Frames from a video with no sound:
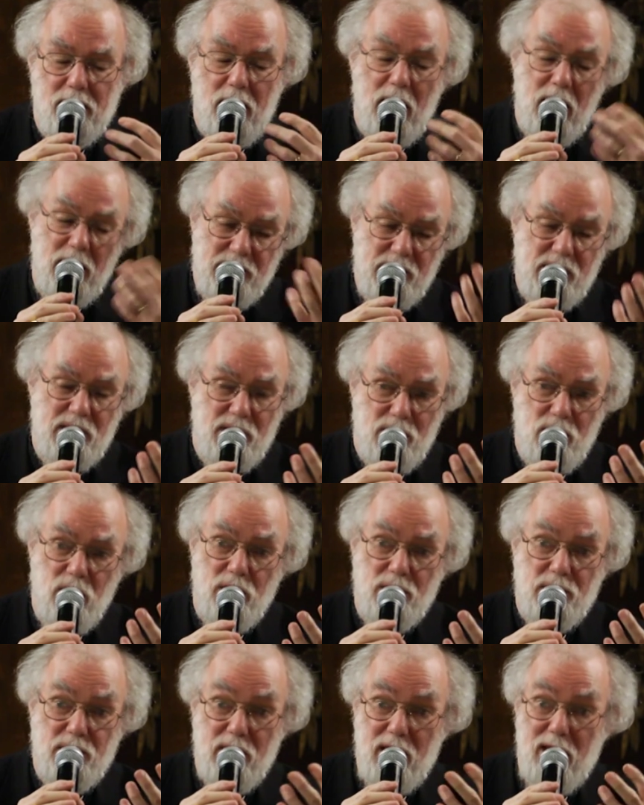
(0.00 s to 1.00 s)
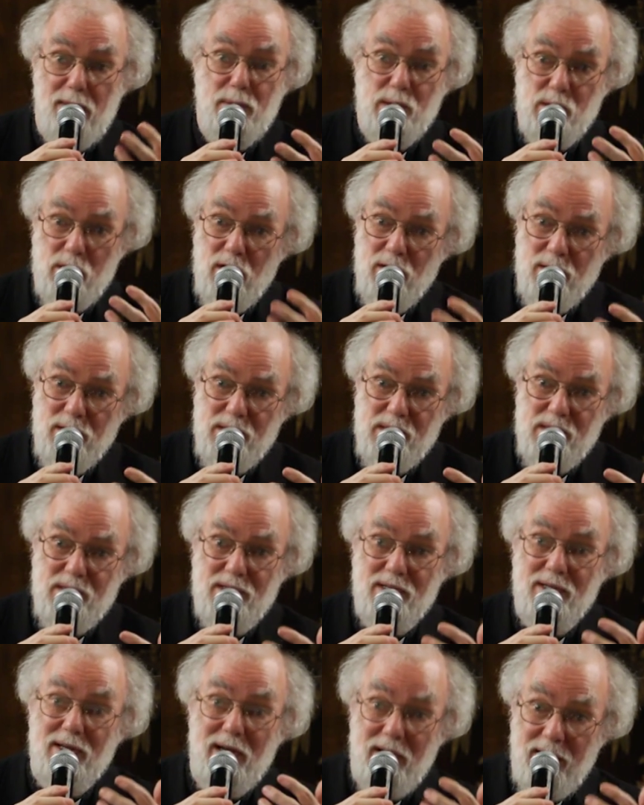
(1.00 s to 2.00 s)
asks God to keep us honest
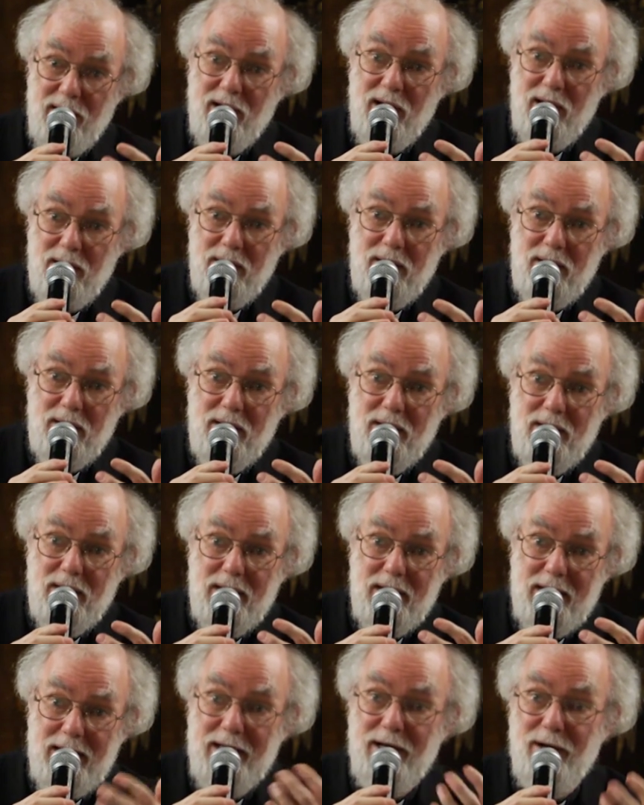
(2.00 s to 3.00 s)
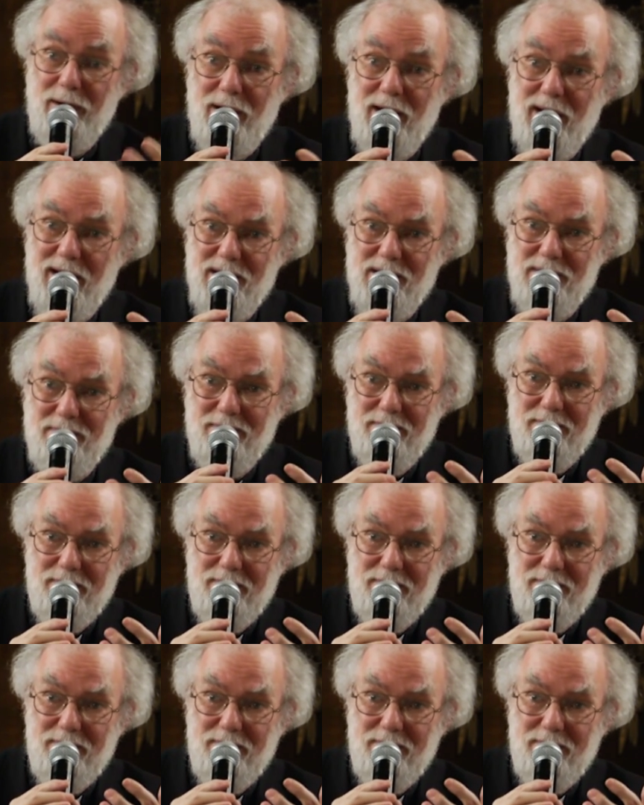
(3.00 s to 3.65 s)
and clear, clear eyed.